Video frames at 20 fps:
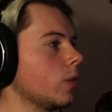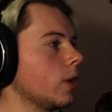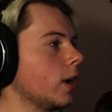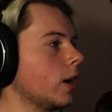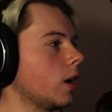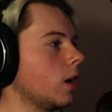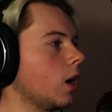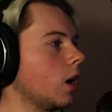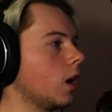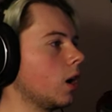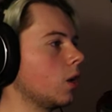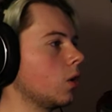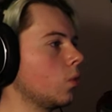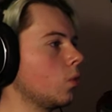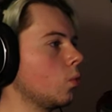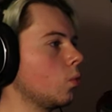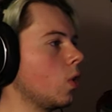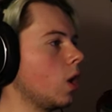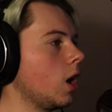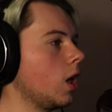there are
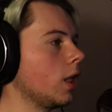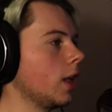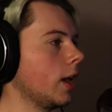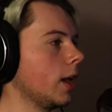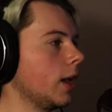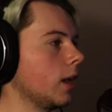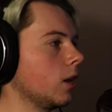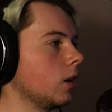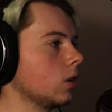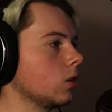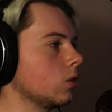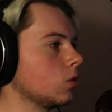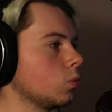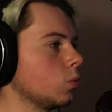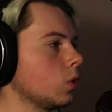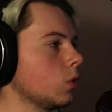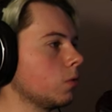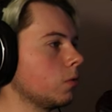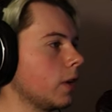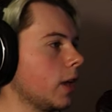wall hands
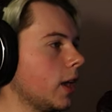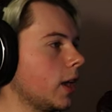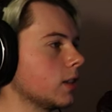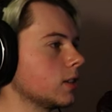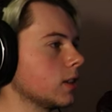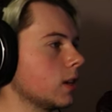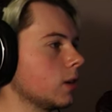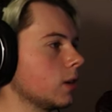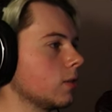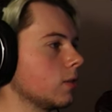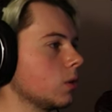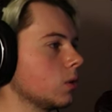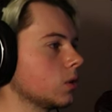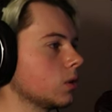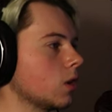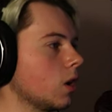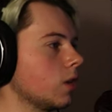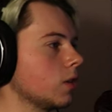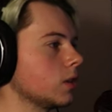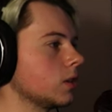or roof hands, I don't even know what to
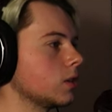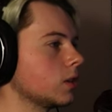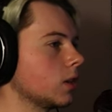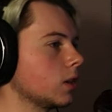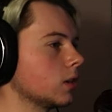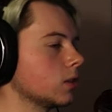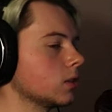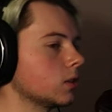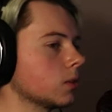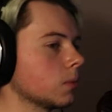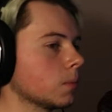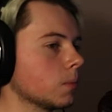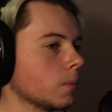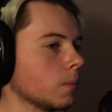call these things.